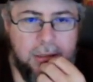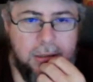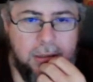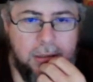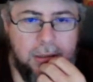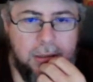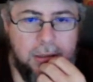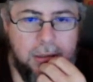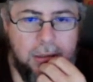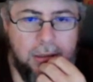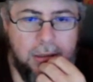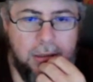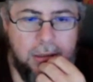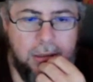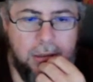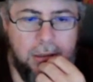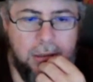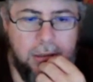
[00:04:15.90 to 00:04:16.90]

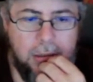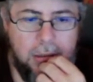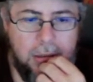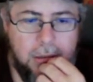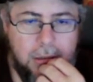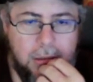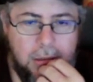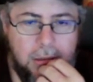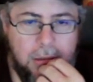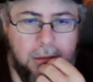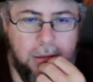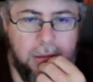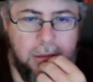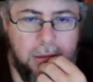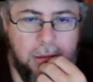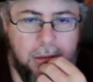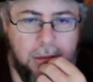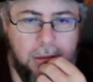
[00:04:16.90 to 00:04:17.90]

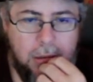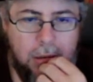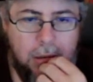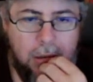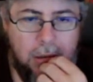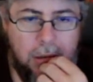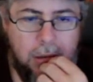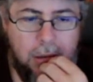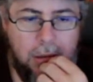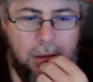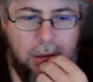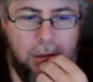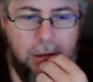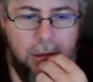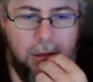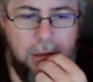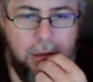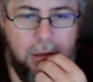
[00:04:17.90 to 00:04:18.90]

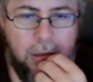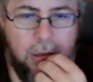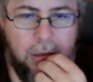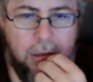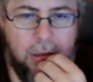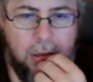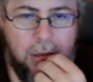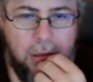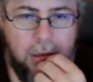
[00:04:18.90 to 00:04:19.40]
No one is speaking in this clip.